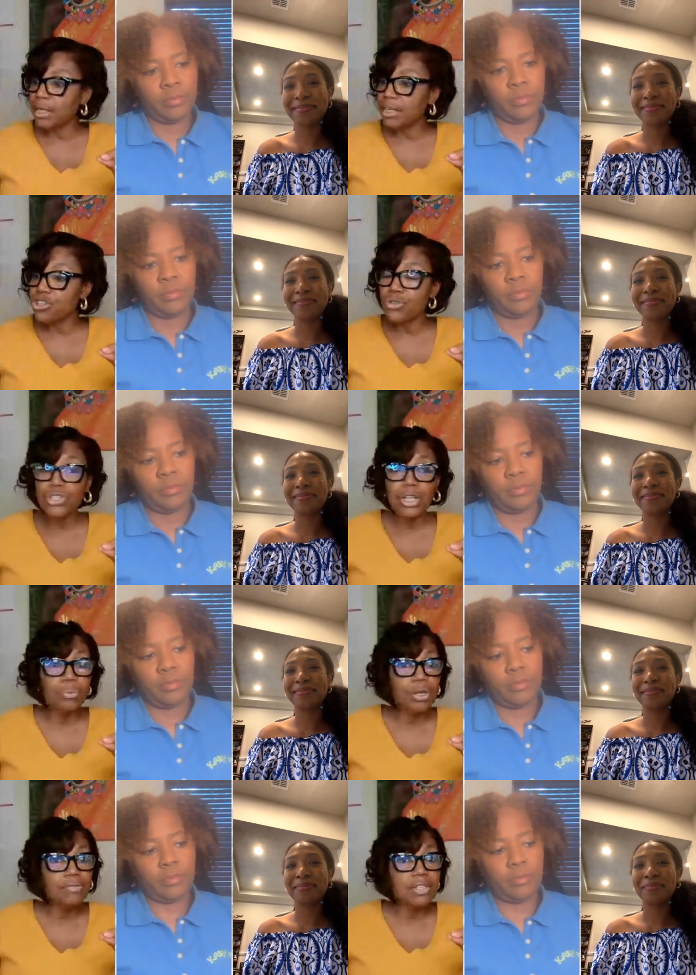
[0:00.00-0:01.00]
Speaker 1: of the
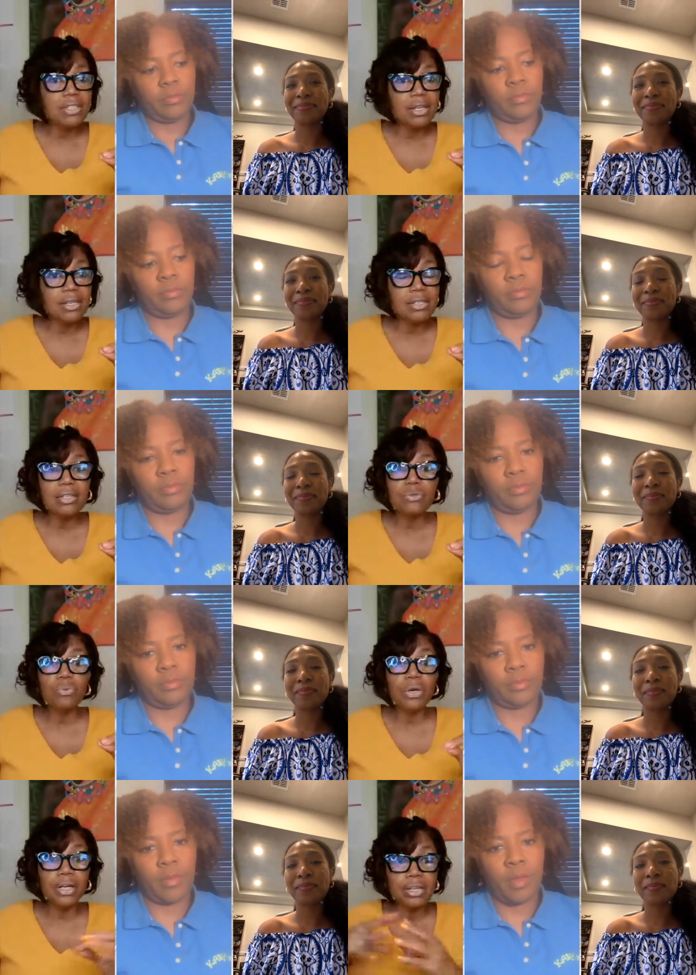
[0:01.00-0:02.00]
issues that we've
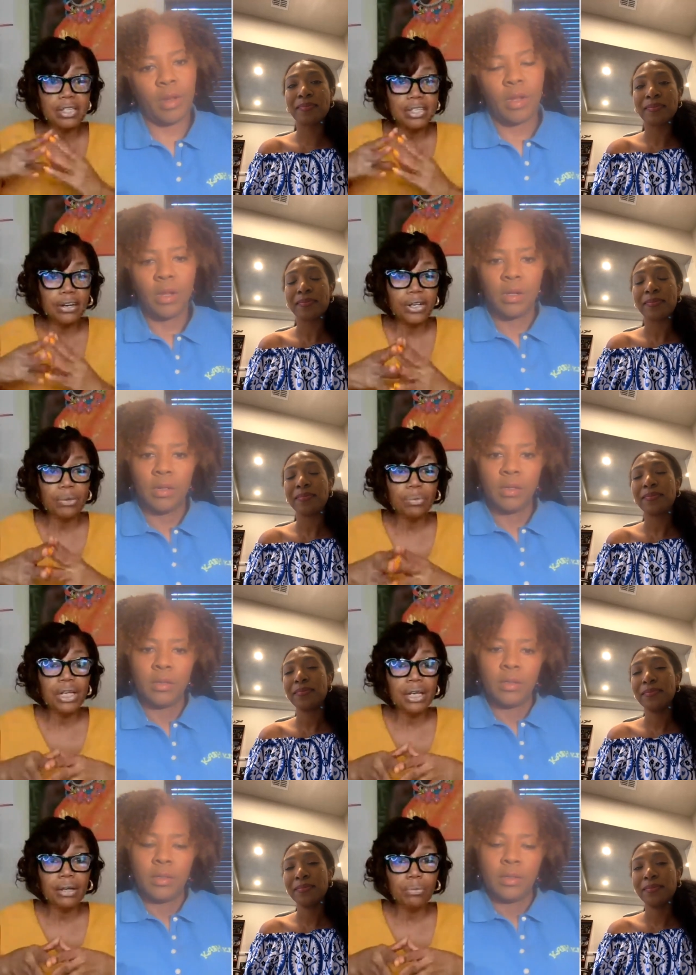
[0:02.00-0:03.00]
discussed is what
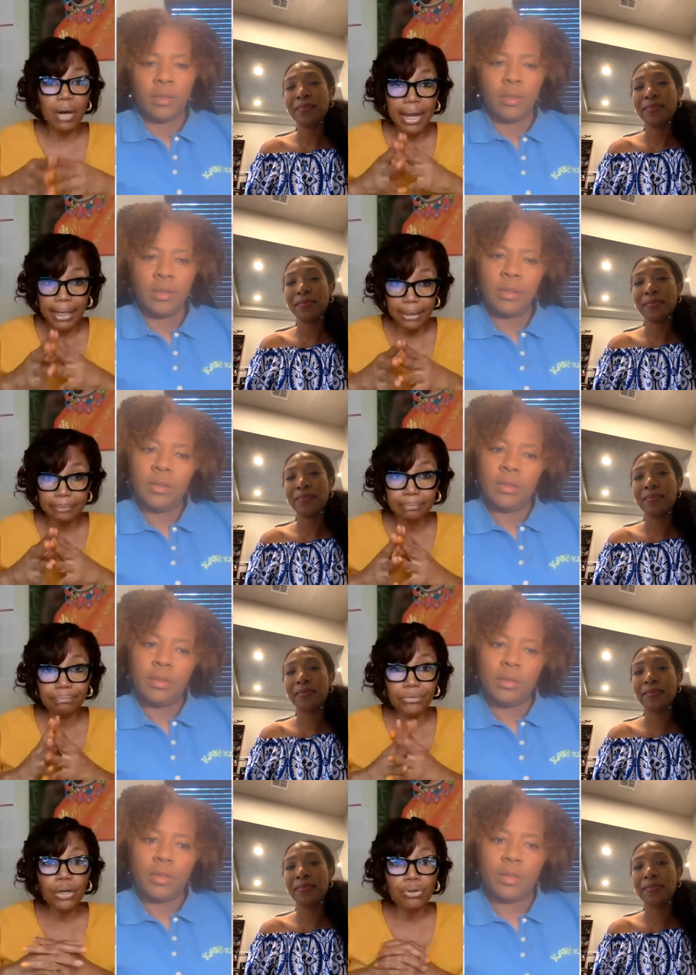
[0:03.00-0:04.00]
concerning reading and
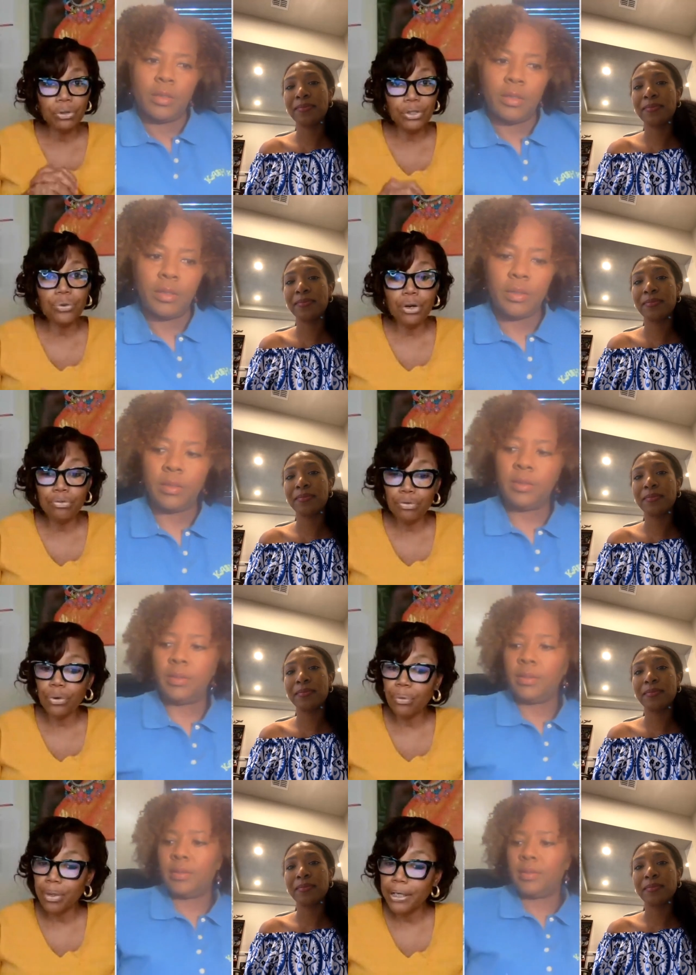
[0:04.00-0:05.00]
writing. Go, you go
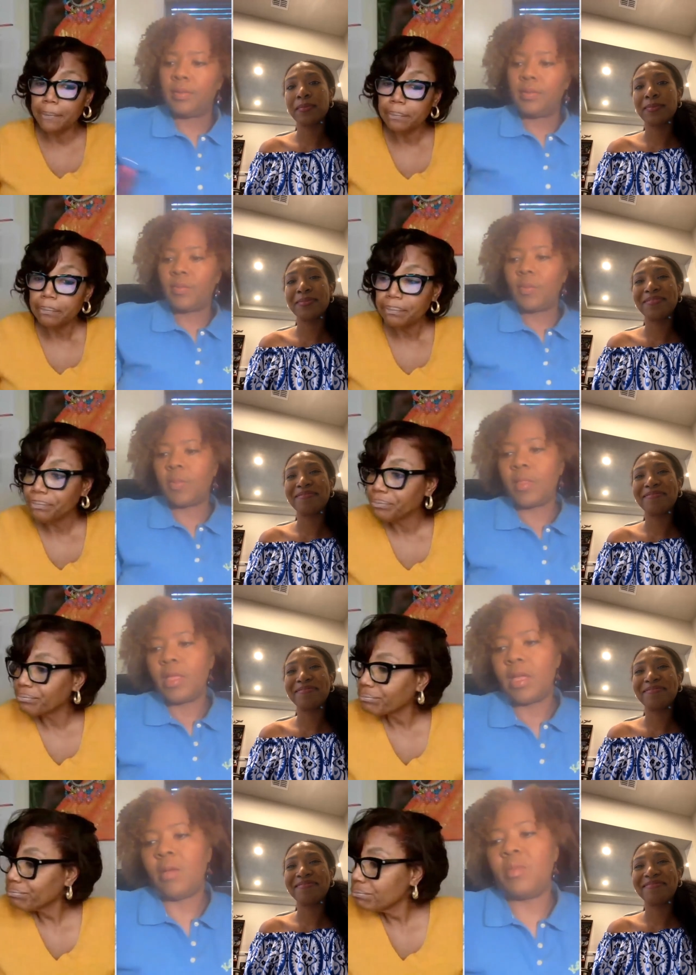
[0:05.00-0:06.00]
forward.
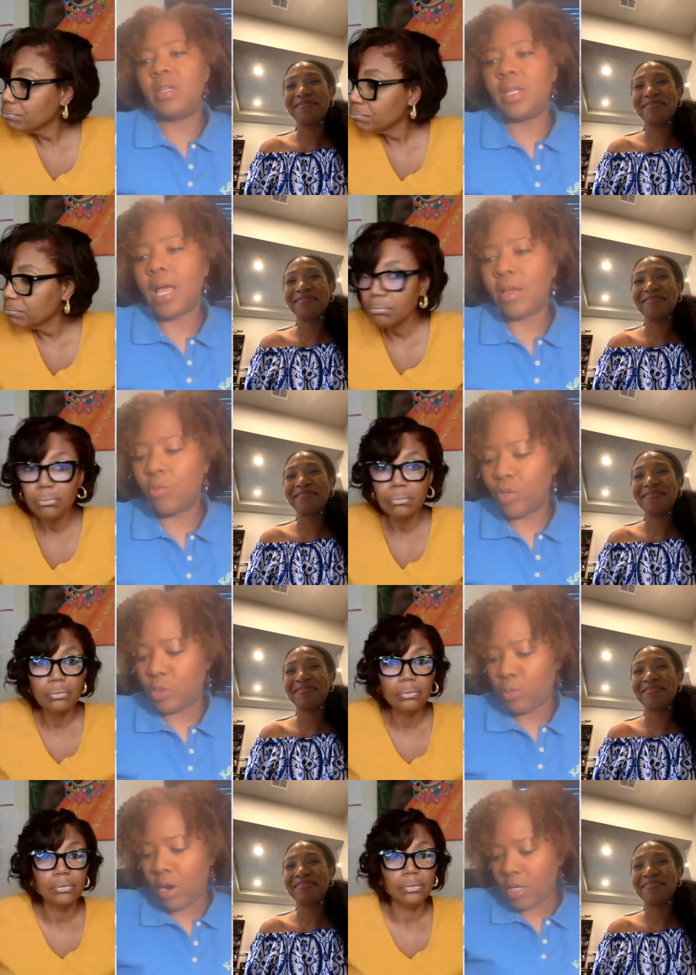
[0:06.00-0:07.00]
Speaker 2: I mean, like which
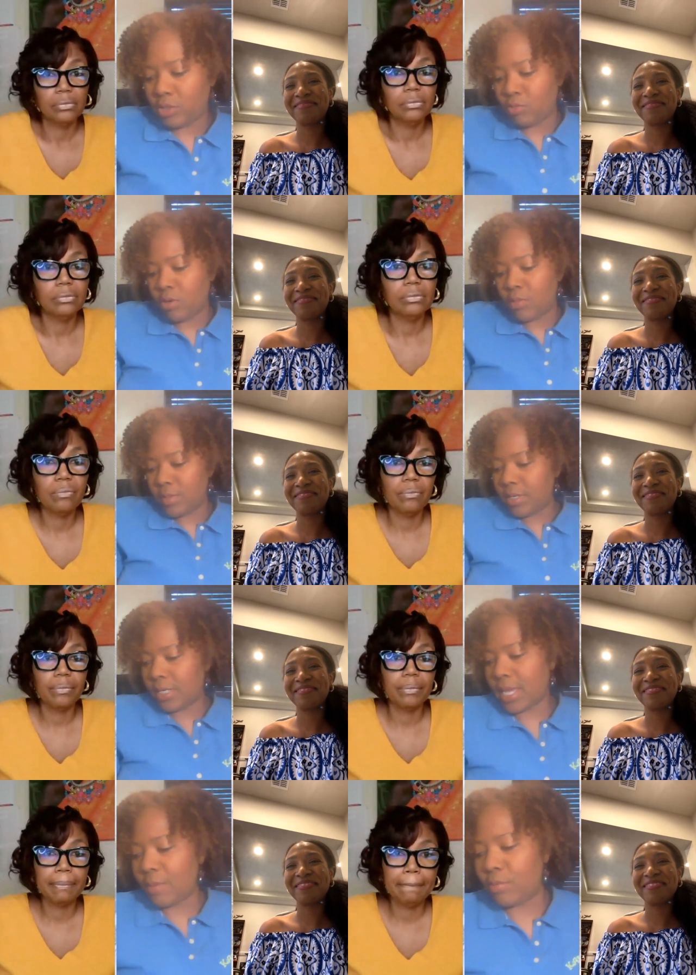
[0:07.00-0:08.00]
parts you want me to
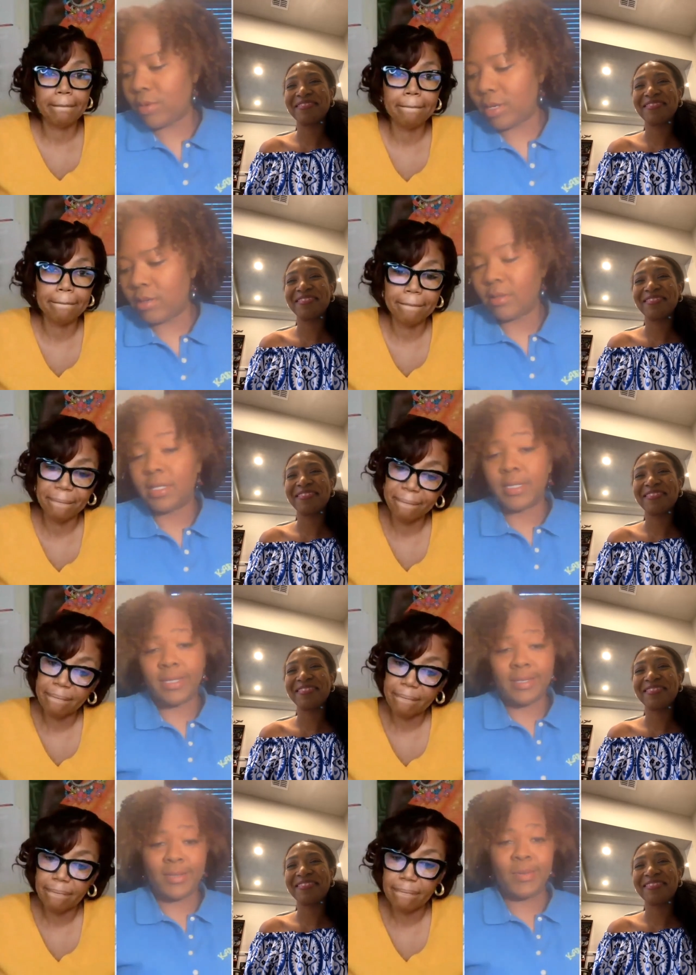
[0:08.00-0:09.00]
elaborate on? Because
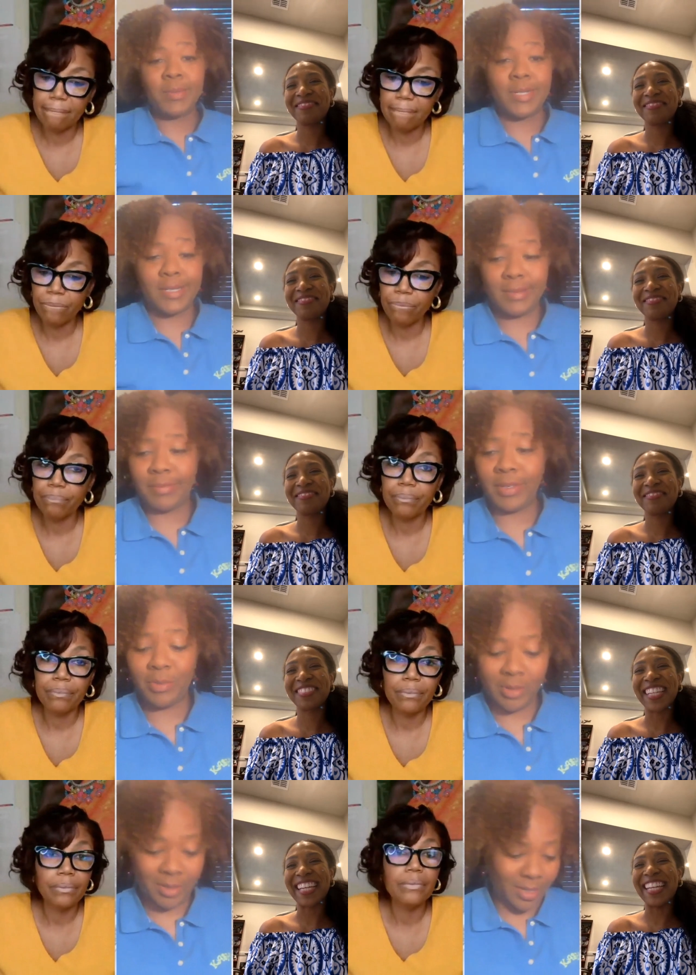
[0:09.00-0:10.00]
it's so much. I
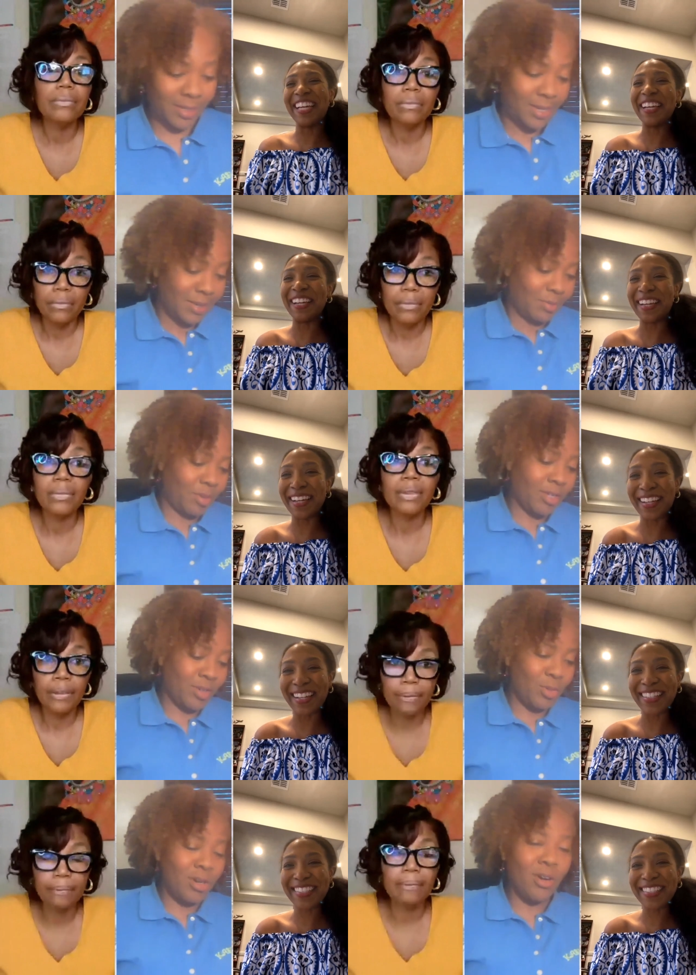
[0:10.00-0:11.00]
mean, we can
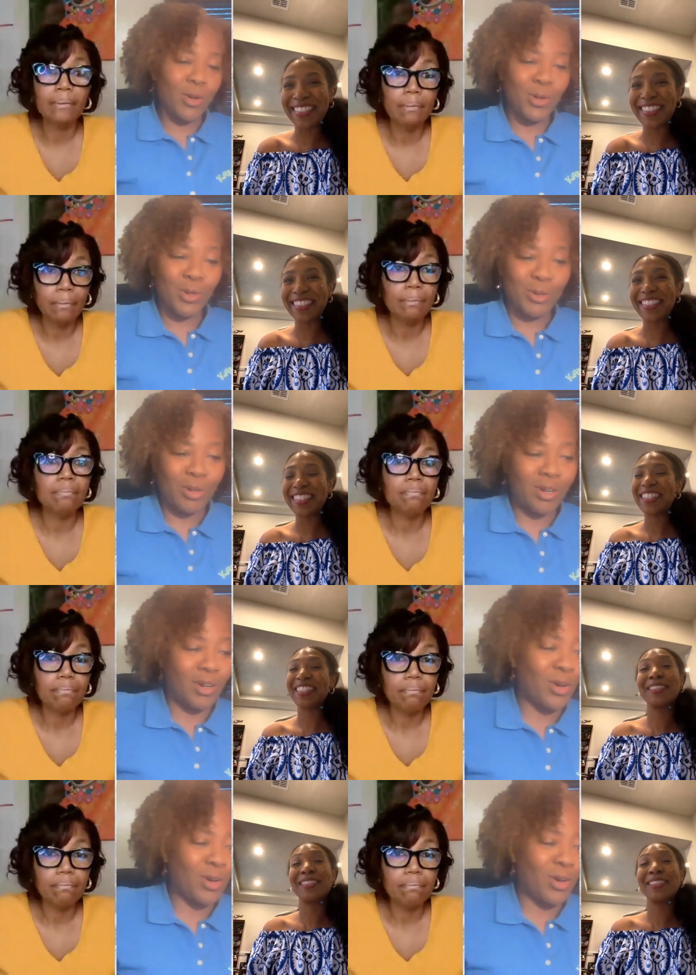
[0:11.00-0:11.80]
do a whole a